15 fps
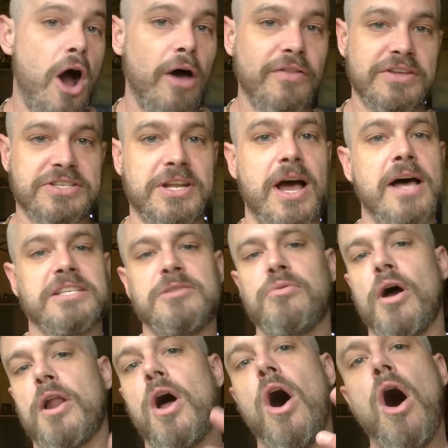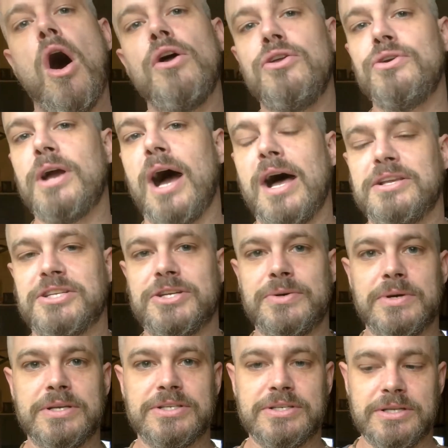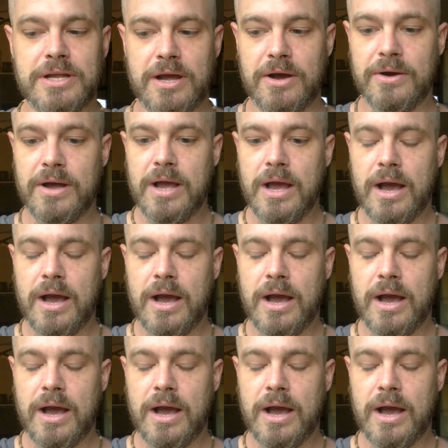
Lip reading: all this to us. He brought all you guys to us, you know,